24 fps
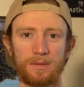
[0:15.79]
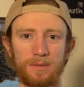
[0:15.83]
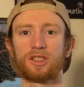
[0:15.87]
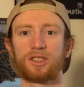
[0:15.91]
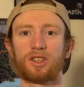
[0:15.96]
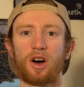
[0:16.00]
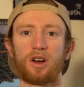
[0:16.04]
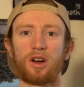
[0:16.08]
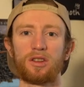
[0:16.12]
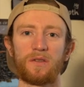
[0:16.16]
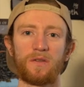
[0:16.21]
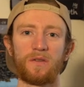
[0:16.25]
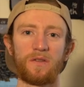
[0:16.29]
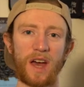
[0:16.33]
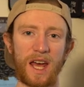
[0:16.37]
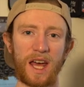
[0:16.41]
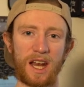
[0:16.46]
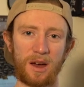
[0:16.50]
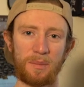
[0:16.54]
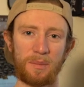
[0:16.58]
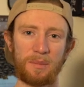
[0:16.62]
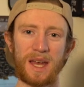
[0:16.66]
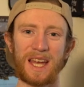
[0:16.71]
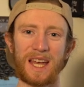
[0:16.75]
It's called
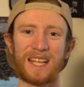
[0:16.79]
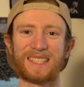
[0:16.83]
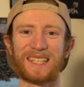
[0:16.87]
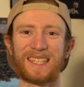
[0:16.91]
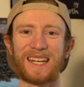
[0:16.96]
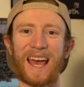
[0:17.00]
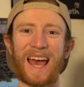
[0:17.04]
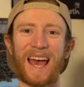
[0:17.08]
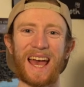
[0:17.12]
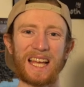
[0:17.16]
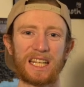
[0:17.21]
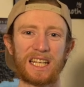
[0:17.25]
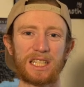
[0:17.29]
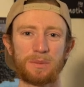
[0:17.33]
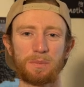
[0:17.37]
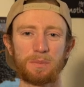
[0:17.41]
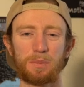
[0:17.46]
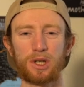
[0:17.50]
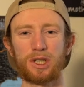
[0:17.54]
Venom. It's an edge